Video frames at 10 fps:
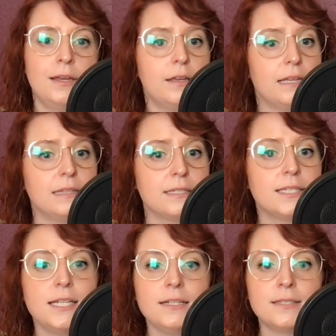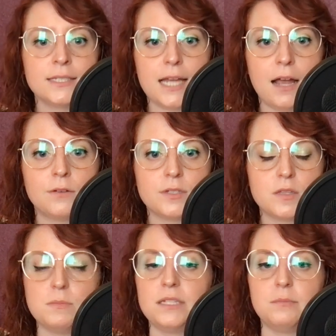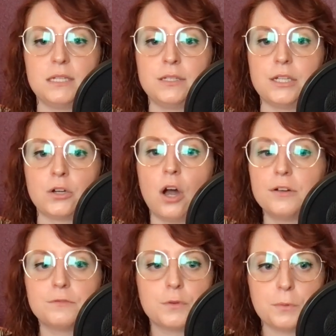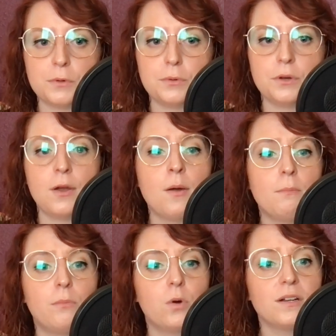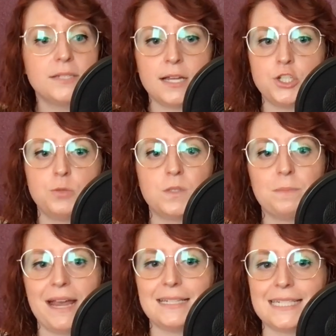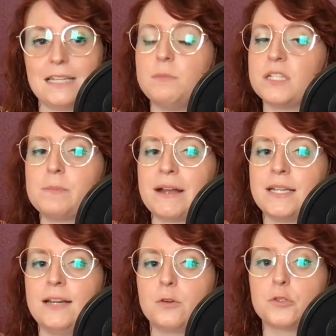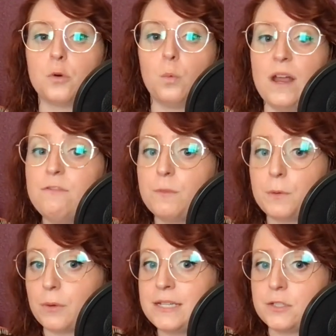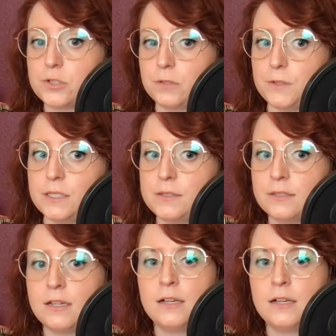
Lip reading: In the cities and towns the Mille Miglia carved through, more attention was paid to keeping spectators away from the racing surface,